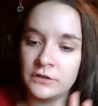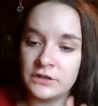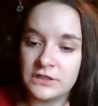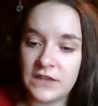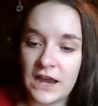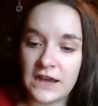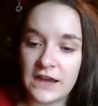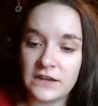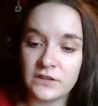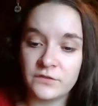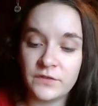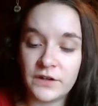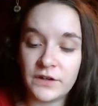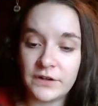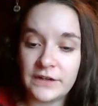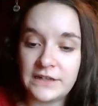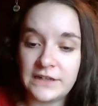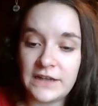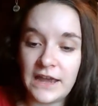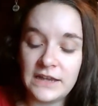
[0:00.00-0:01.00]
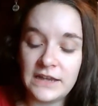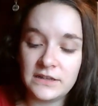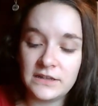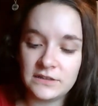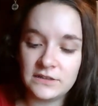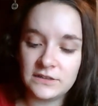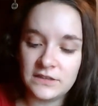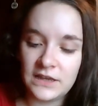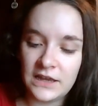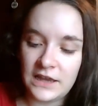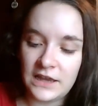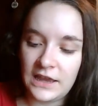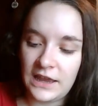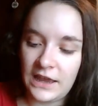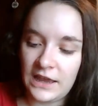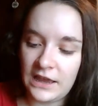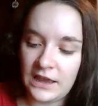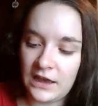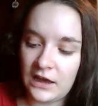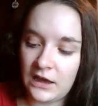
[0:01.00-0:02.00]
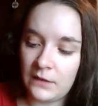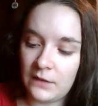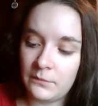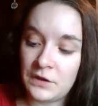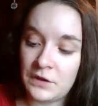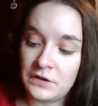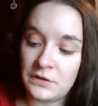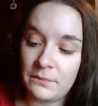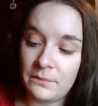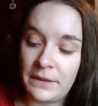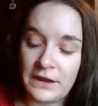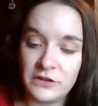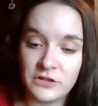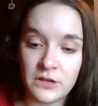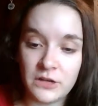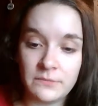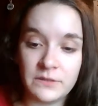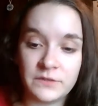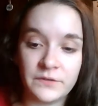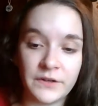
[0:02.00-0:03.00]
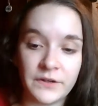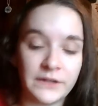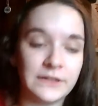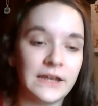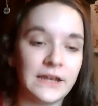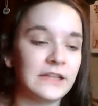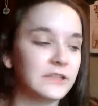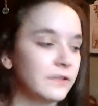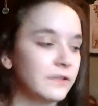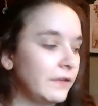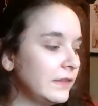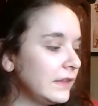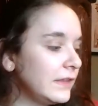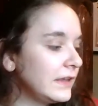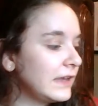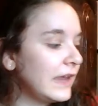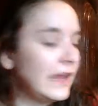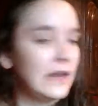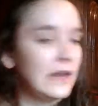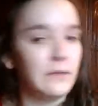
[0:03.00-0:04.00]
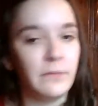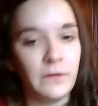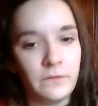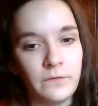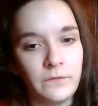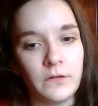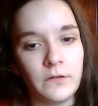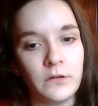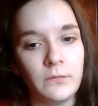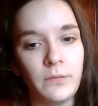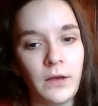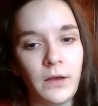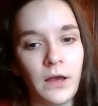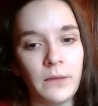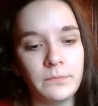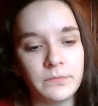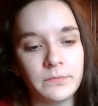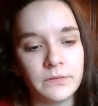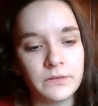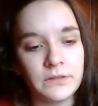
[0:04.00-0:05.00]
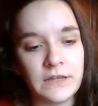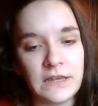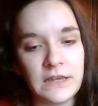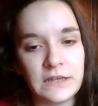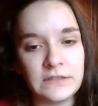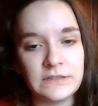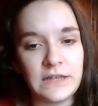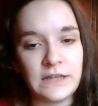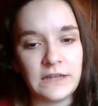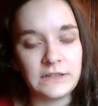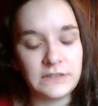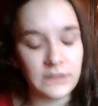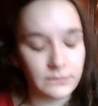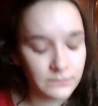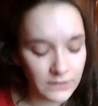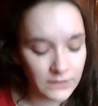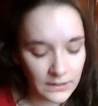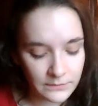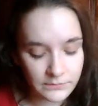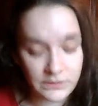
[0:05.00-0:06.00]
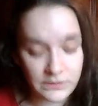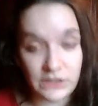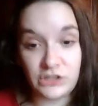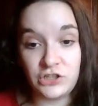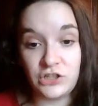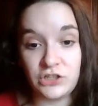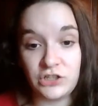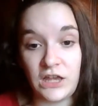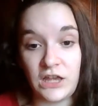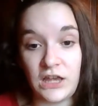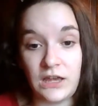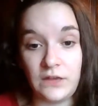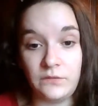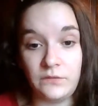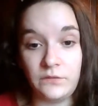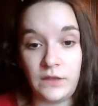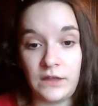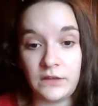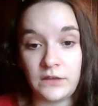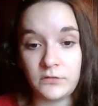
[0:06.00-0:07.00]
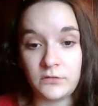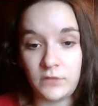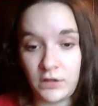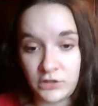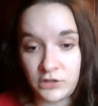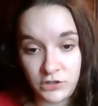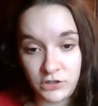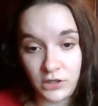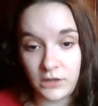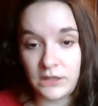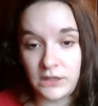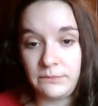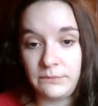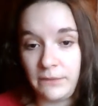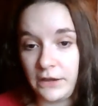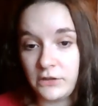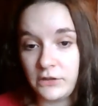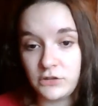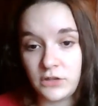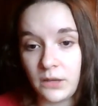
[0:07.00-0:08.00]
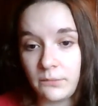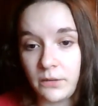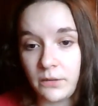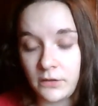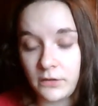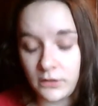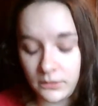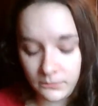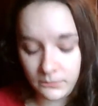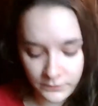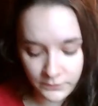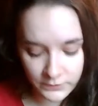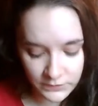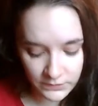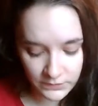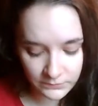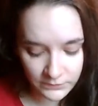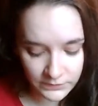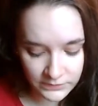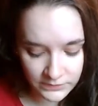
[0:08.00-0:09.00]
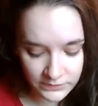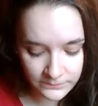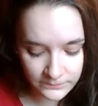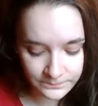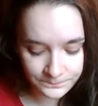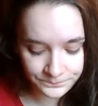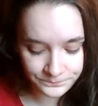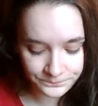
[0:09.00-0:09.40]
Design is very nice, and the paint job is very nice. So one thing I hate about Funko Pops is that sometimes they just have like sucky paint job on them for some reason.